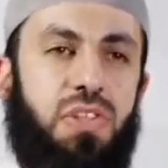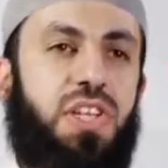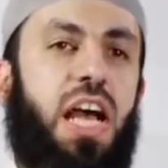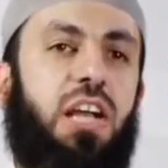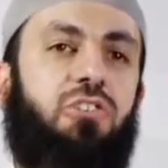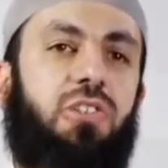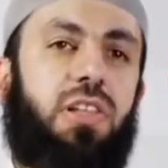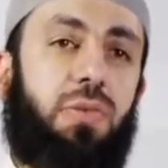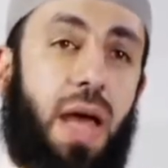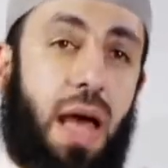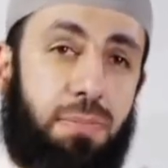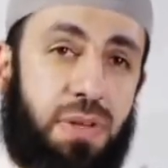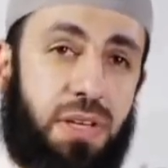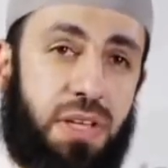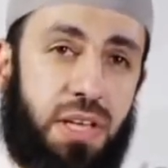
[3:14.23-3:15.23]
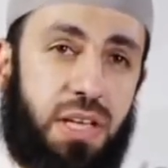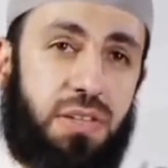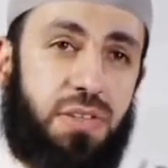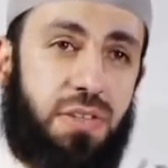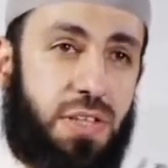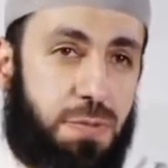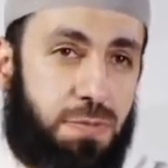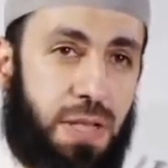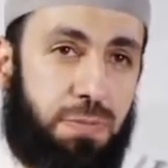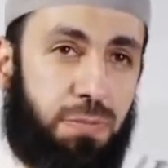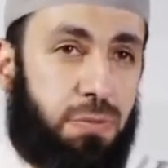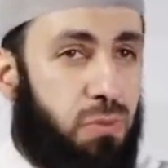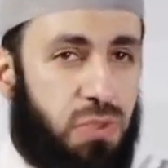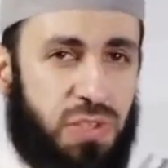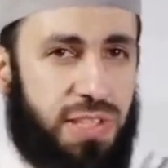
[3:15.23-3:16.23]
But what's actually happened here to these
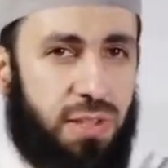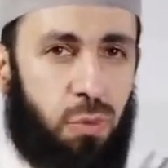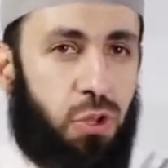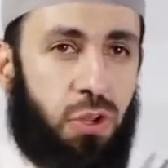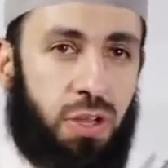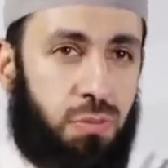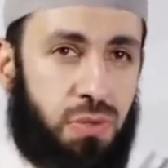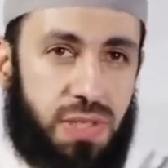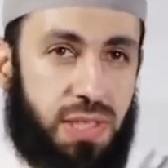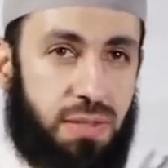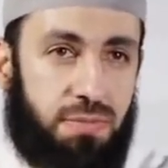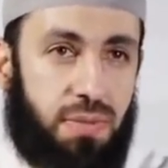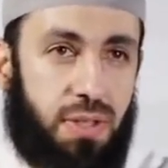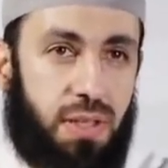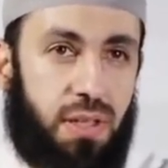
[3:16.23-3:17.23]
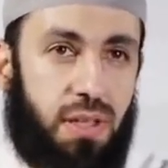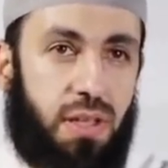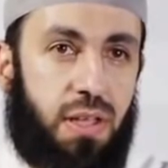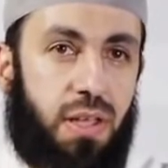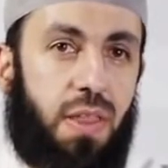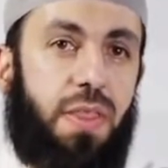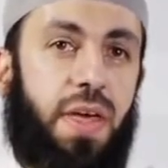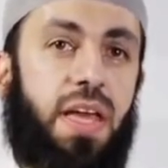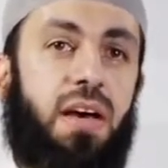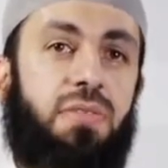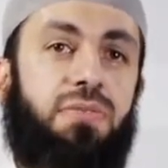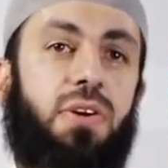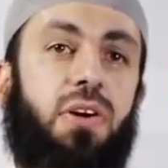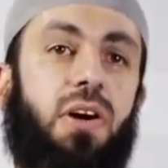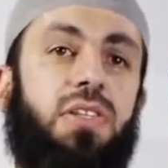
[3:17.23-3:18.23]
people, Muslim or non-Muslim?
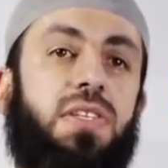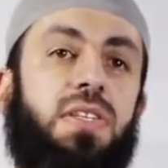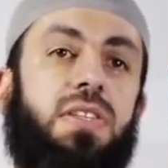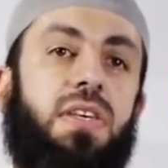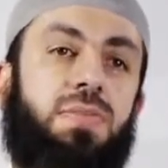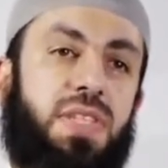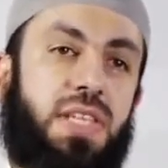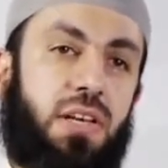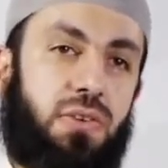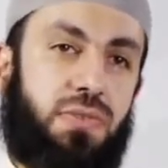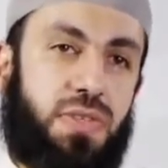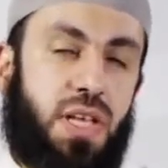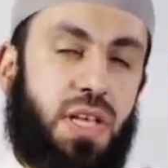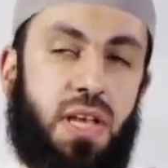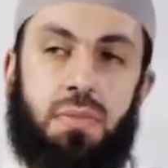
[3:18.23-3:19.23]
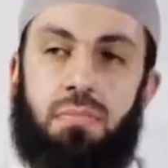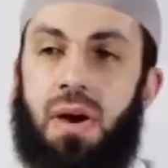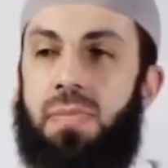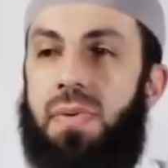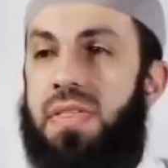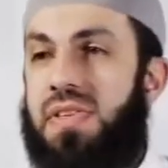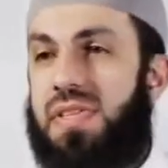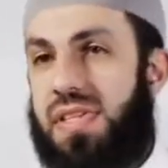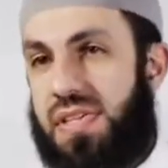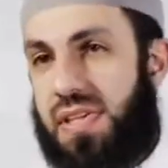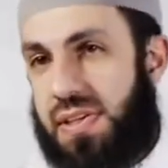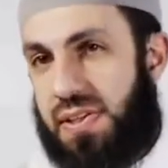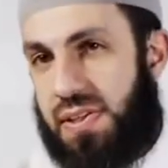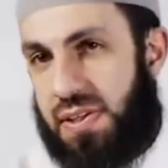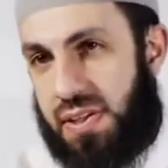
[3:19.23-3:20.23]
They have forgotten themselves. My brothers
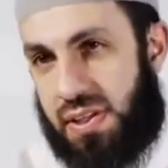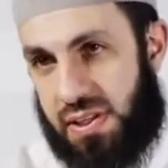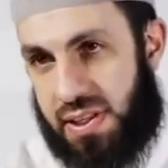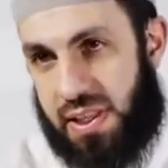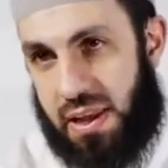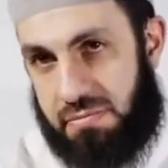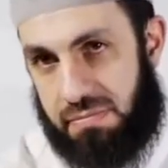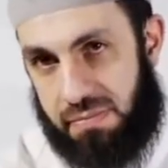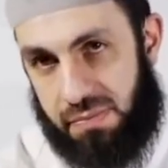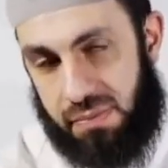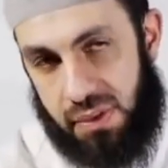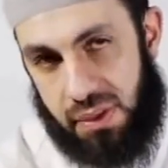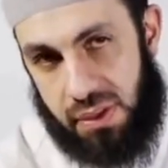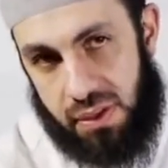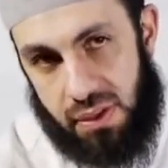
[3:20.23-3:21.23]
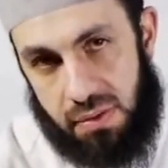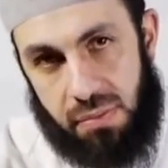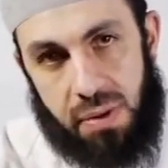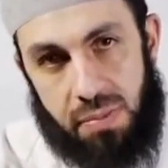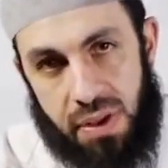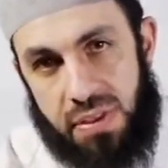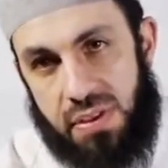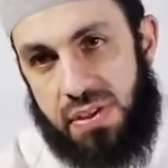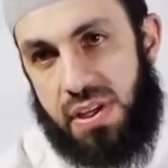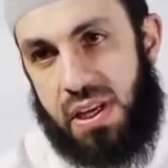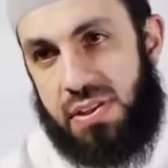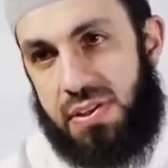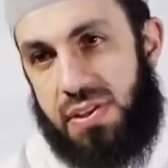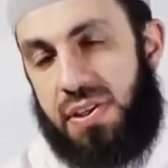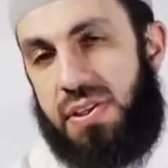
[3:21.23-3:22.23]
and sisters in Islam. My
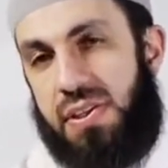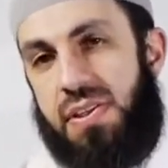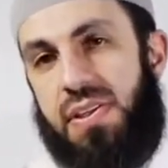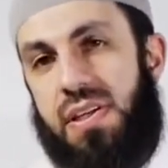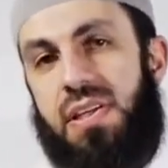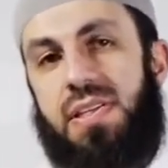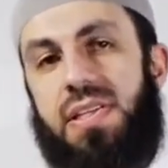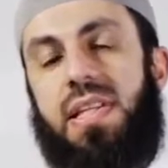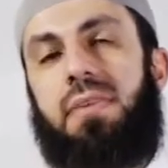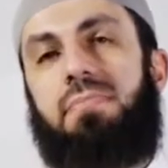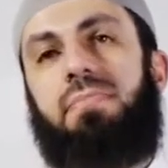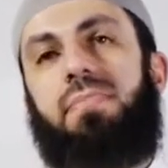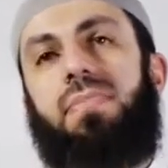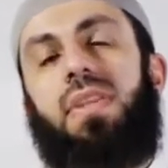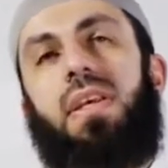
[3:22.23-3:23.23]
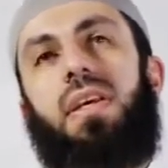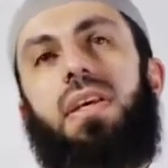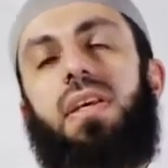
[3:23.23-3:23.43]
brothers and sisters in Islam.